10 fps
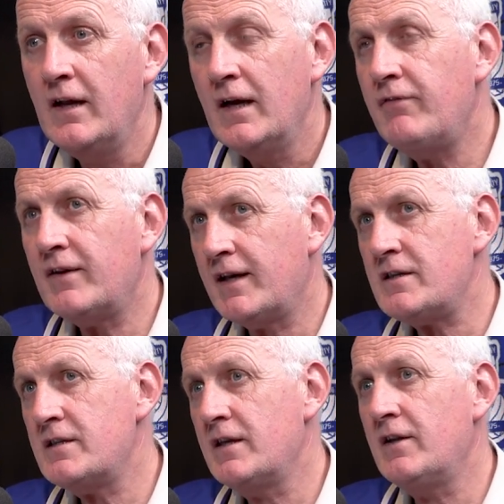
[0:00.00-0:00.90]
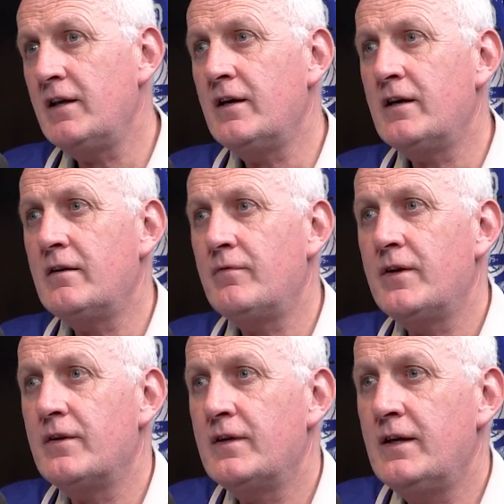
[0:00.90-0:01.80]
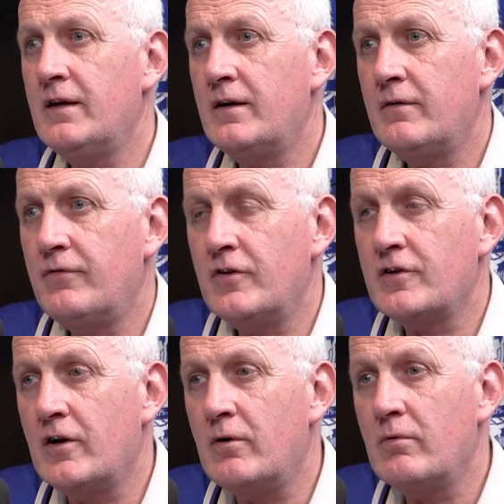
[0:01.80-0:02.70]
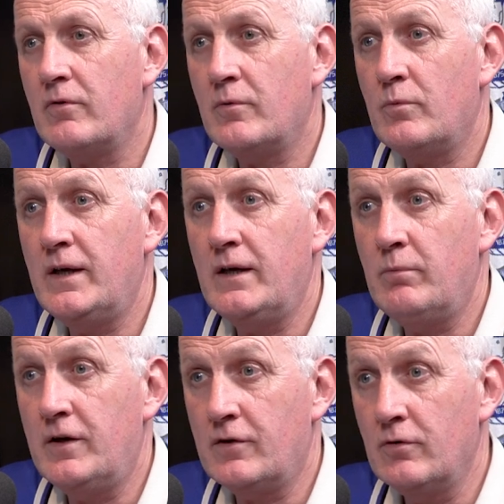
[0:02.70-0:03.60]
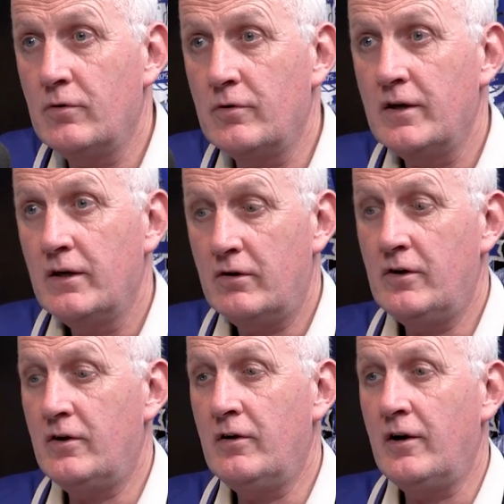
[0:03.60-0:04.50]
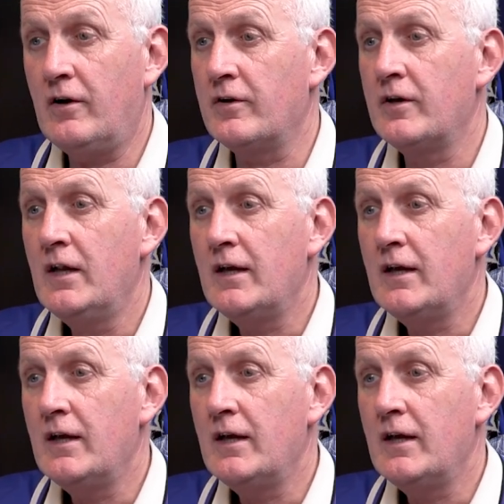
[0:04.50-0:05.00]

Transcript: In fact, actually, the first goal that we scored early on